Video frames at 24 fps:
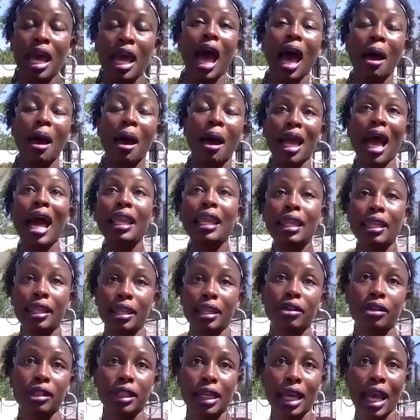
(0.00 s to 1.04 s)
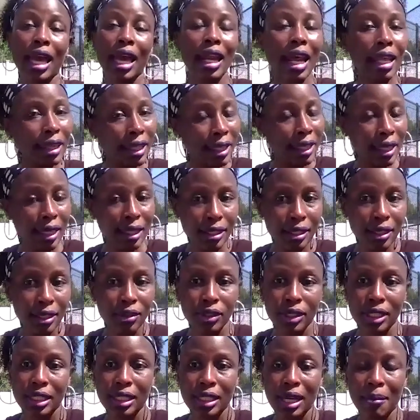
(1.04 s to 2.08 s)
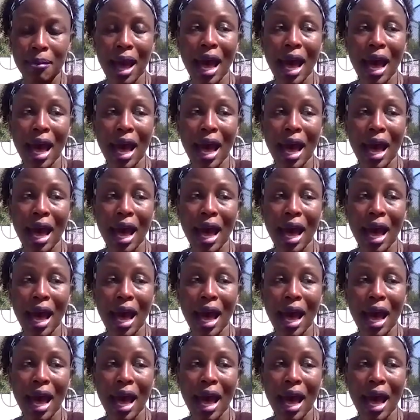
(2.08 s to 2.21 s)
I mean, I literally had. I think I told you this time.